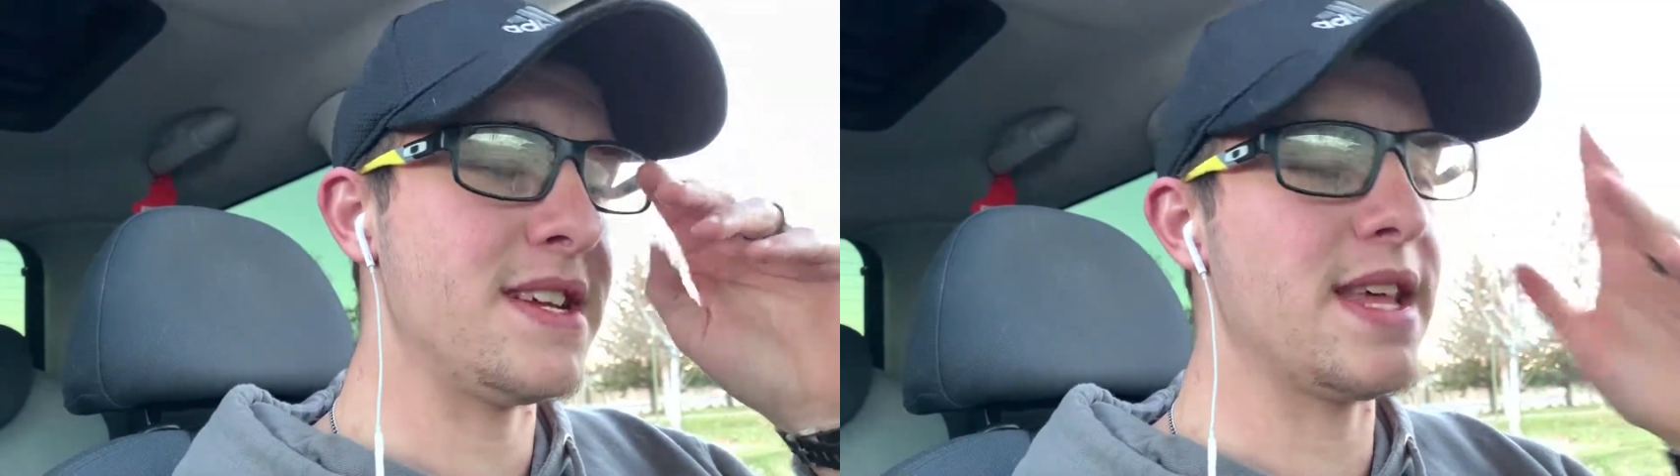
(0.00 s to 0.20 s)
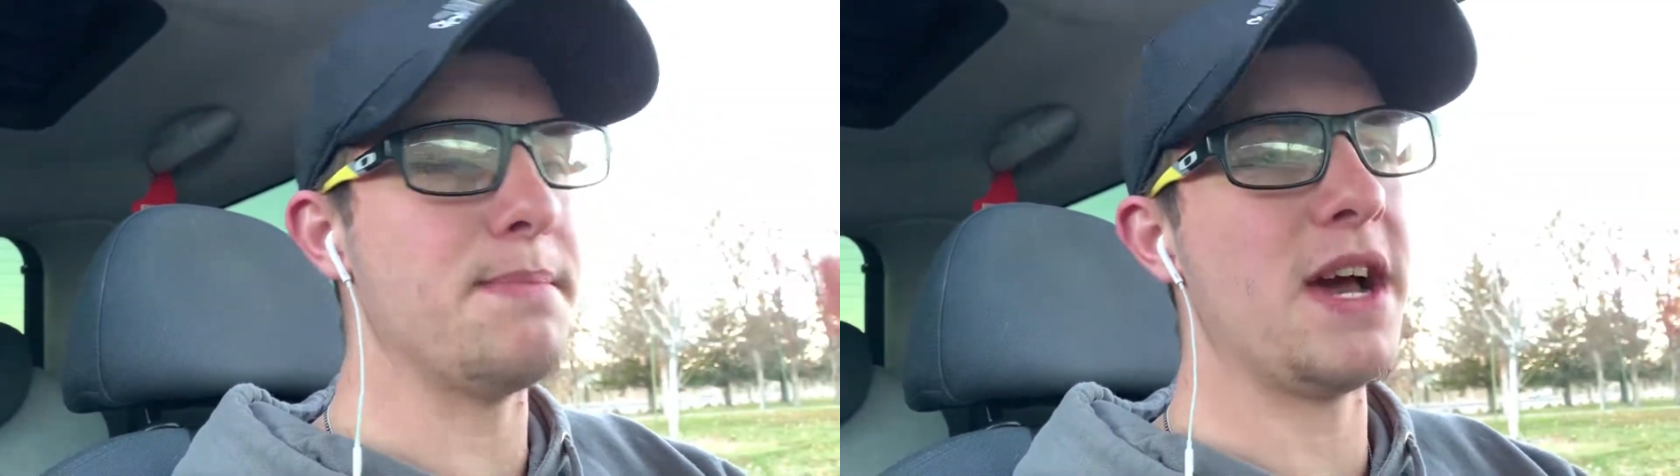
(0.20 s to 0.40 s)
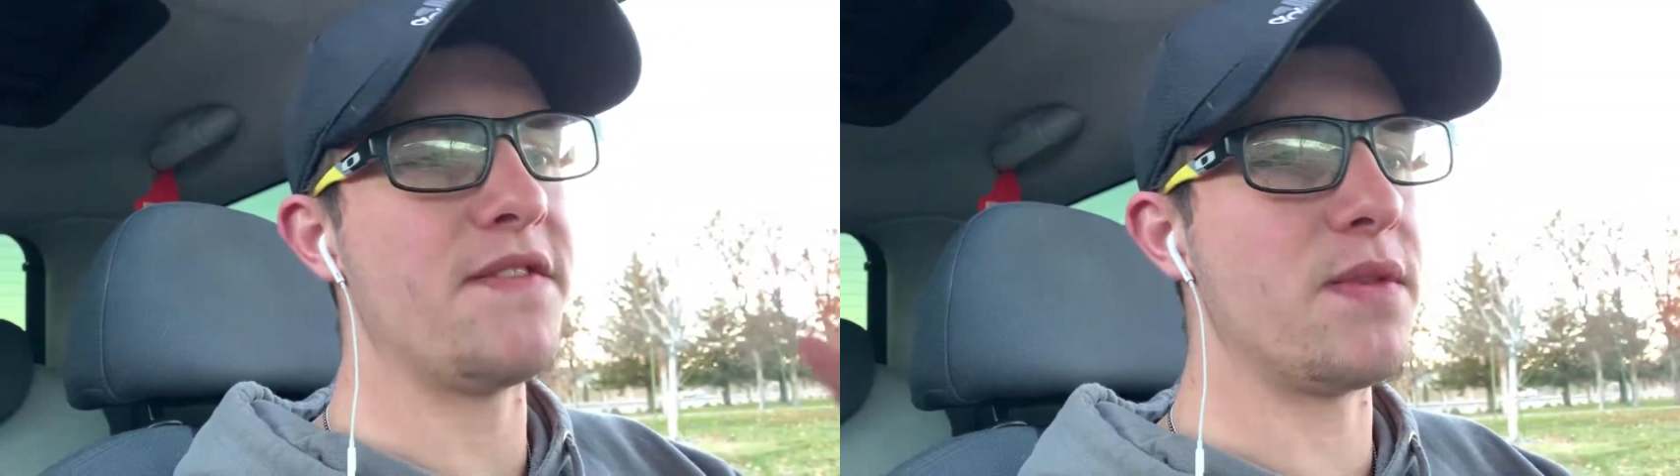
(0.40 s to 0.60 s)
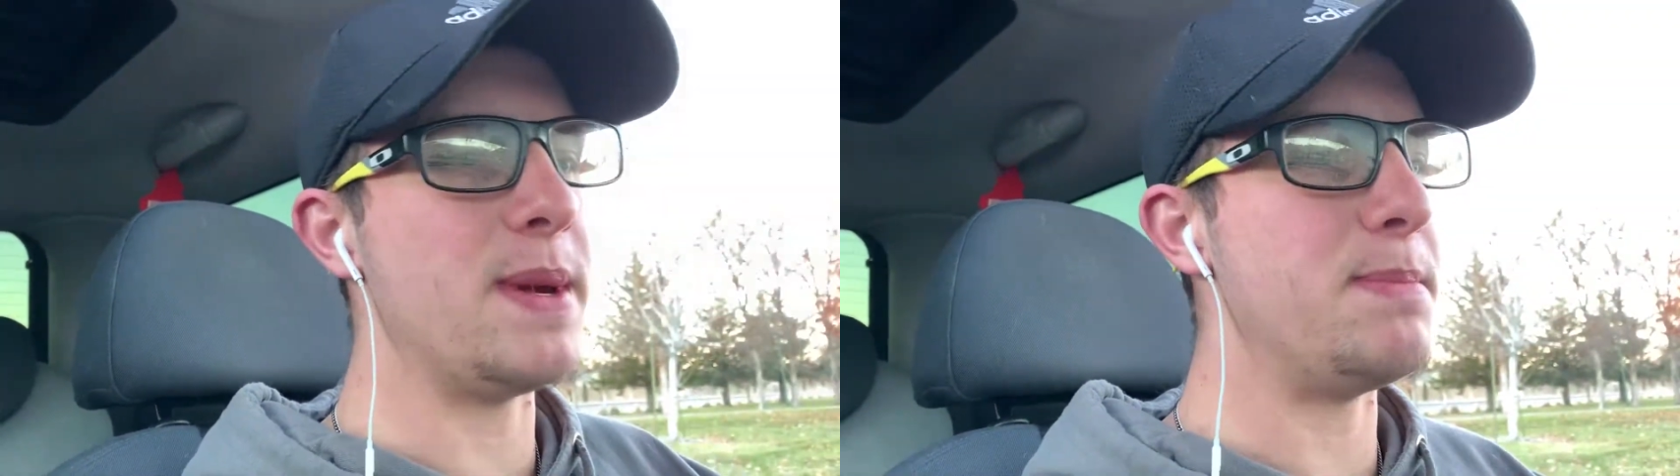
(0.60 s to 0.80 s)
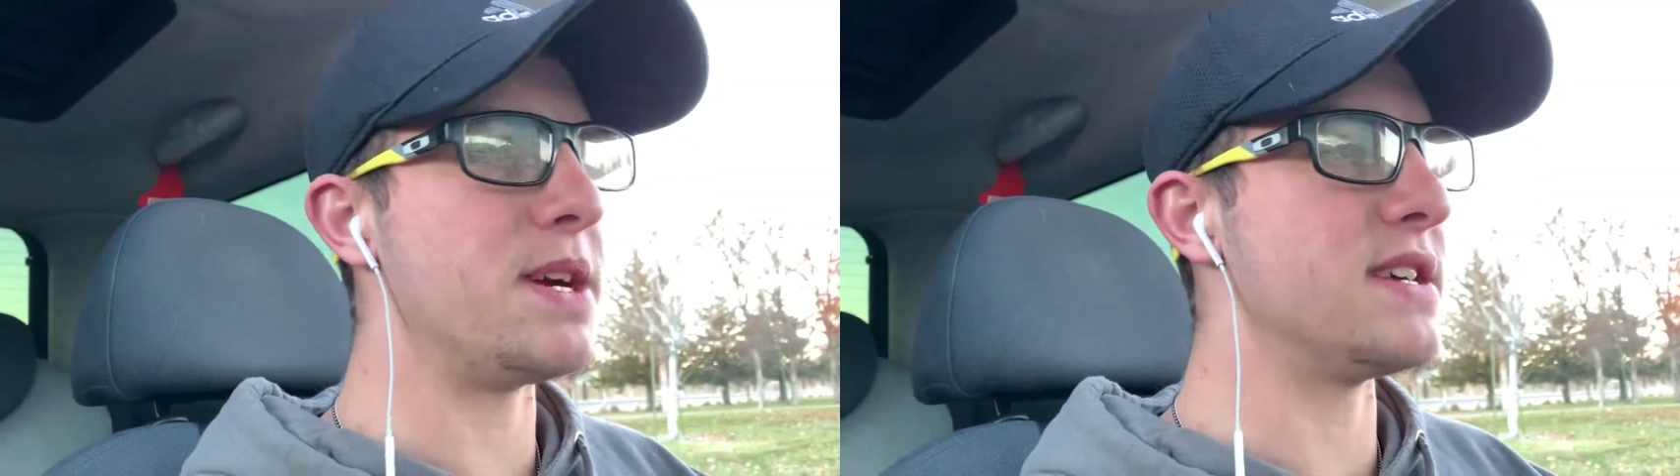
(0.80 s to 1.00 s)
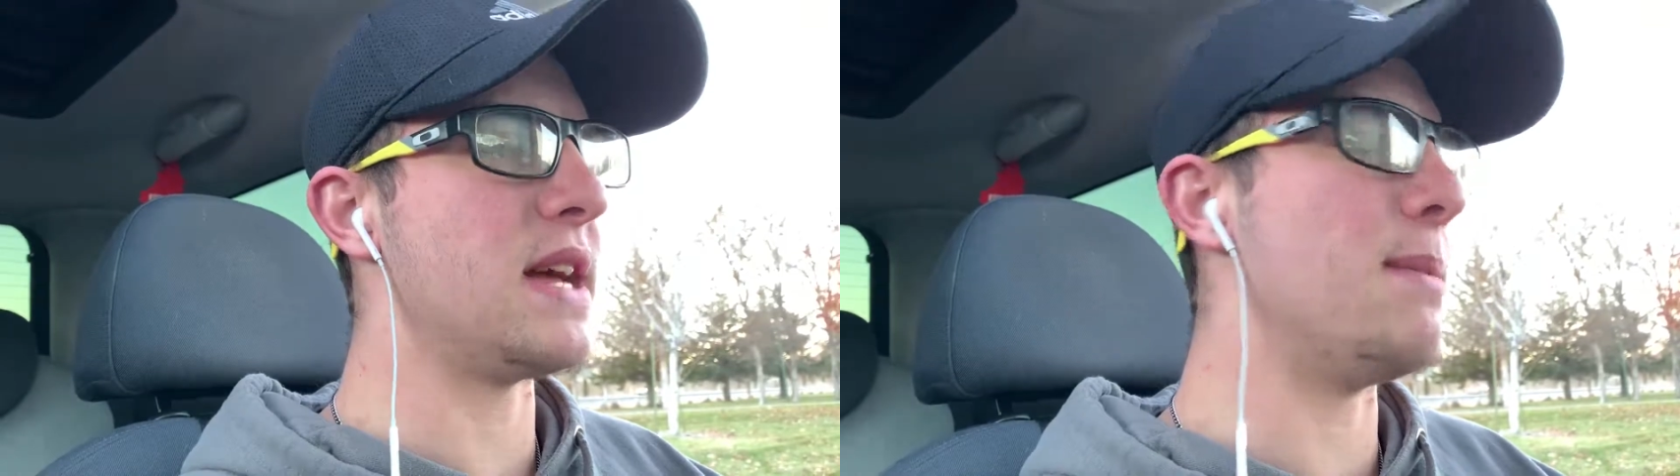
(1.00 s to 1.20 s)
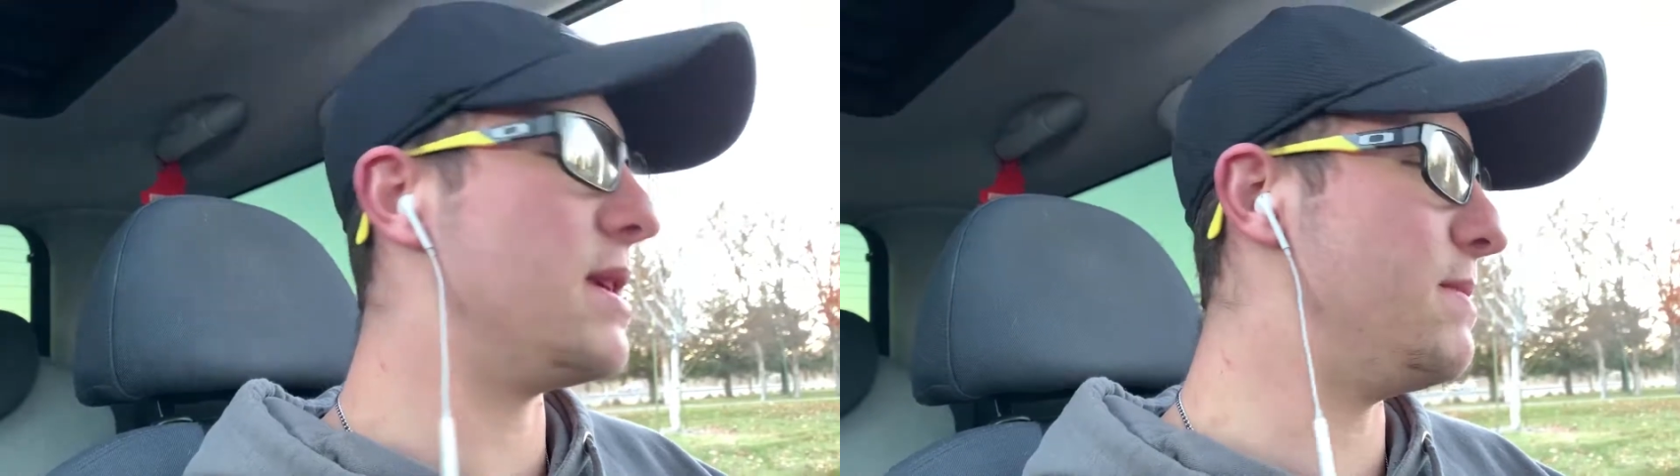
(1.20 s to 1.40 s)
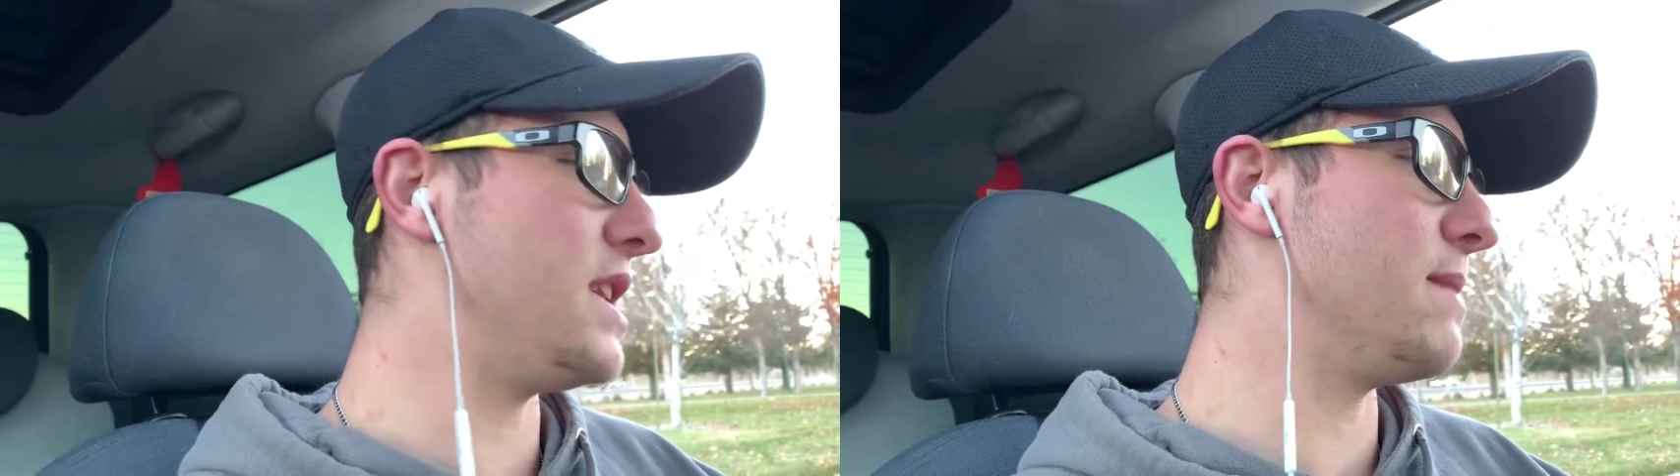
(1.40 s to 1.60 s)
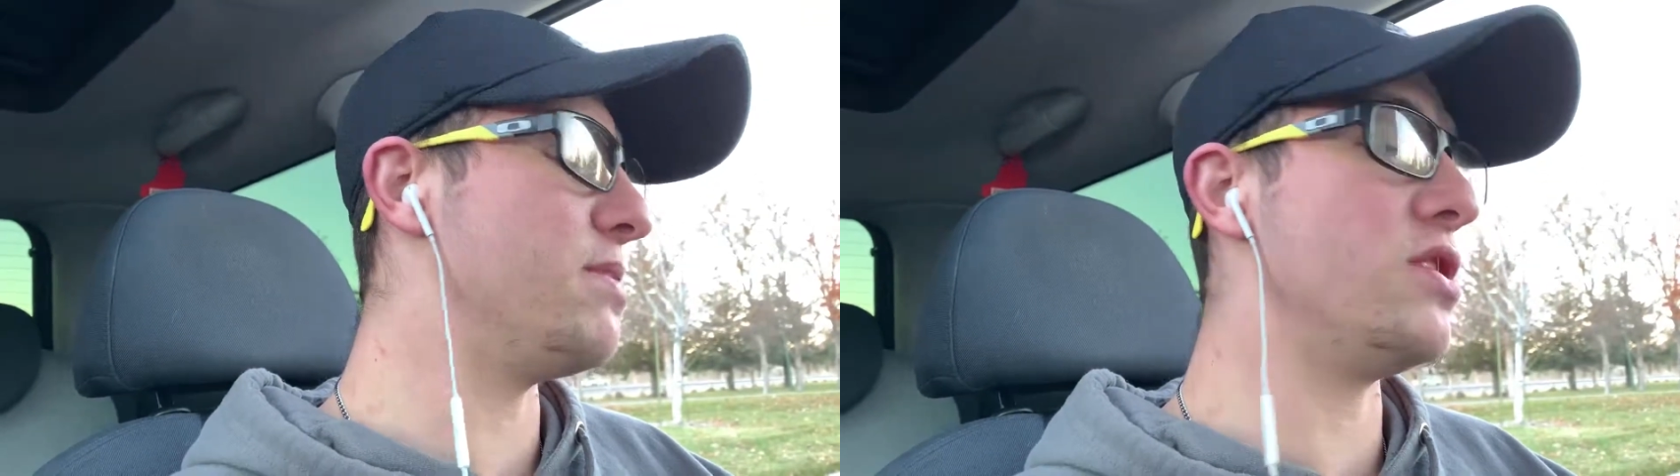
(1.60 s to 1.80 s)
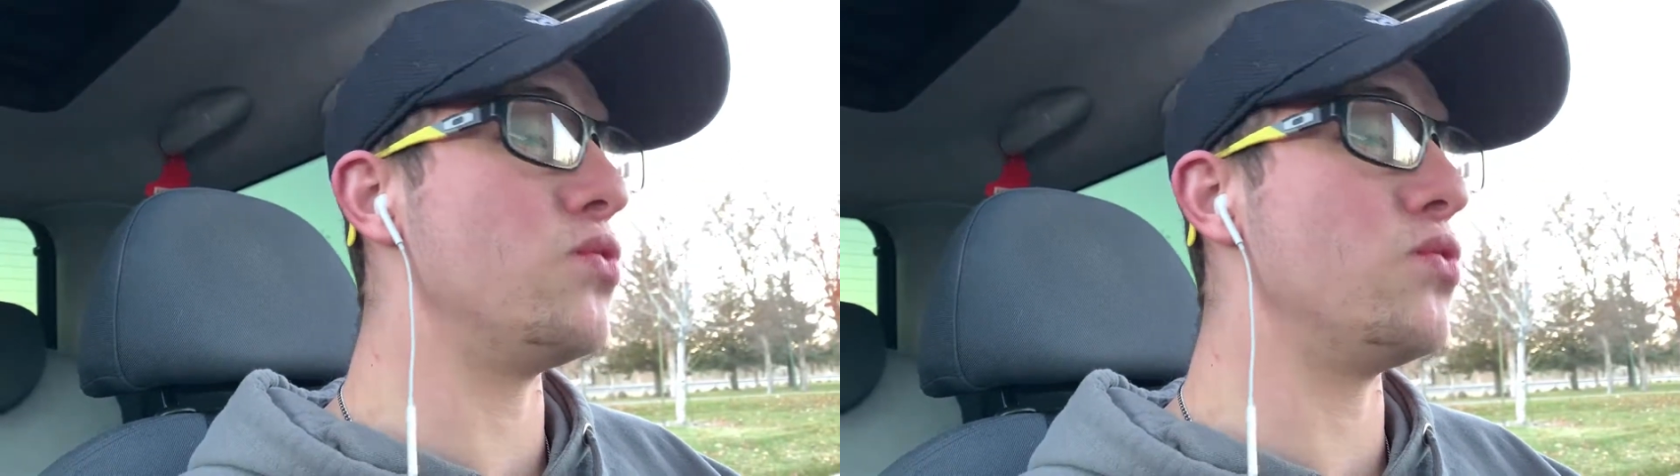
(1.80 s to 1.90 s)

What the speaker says: bad for me because I'm going to be completely